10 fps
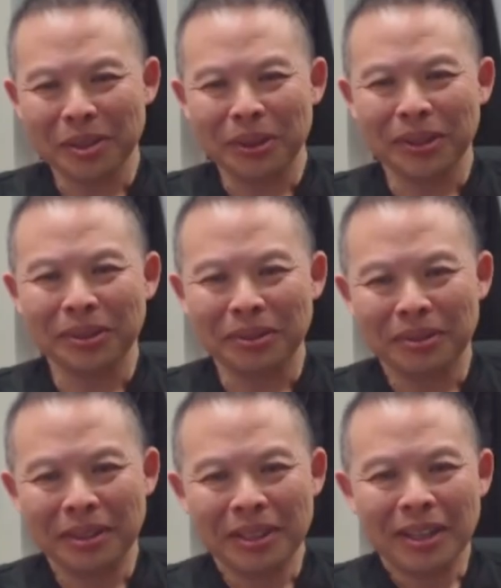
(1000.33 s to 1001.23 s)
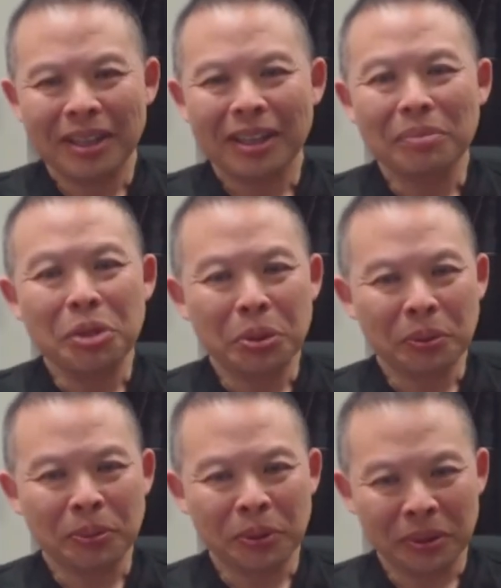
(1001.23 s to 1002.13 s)
Suboxone. Um,
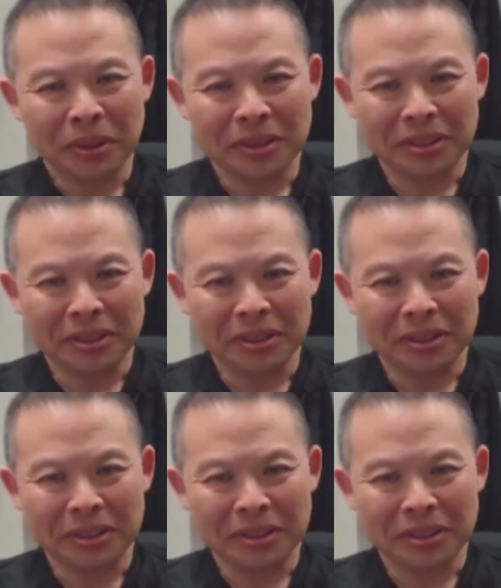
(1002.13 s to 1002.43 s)
newer protocols